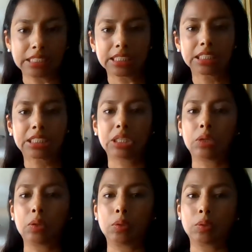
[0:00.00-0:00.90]

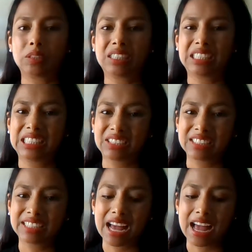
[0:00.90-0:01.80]
So
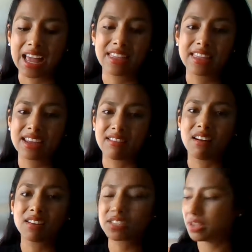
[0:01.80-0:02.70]
there's that. And then
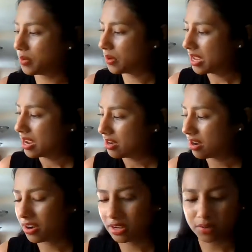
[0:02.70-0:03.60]
also,
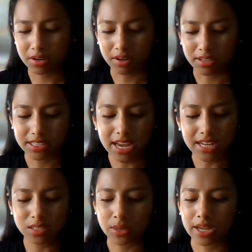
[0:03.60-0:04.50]
not included on the
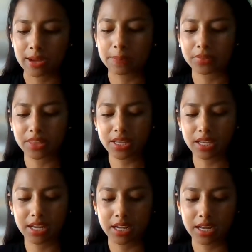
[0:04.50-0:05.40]
slides, but
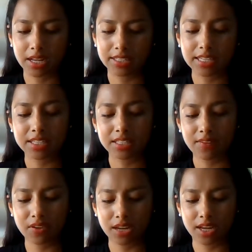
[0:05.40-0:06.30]
the
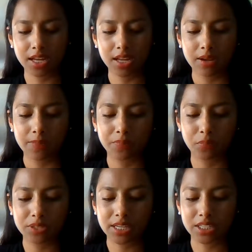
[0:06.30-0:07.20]
sensitivity
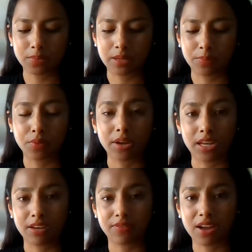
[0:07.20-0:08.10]
was said to be
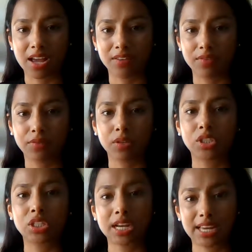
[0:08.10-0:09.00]
0.85,
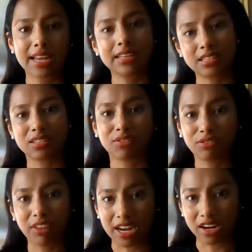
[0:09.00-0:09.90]
which again is
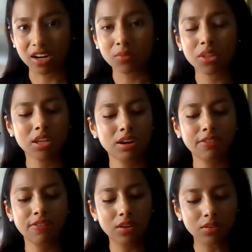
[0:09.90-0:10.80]
fair within our
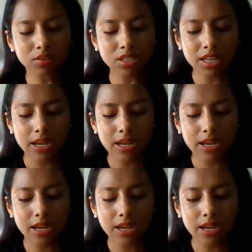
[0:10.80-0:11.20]
field.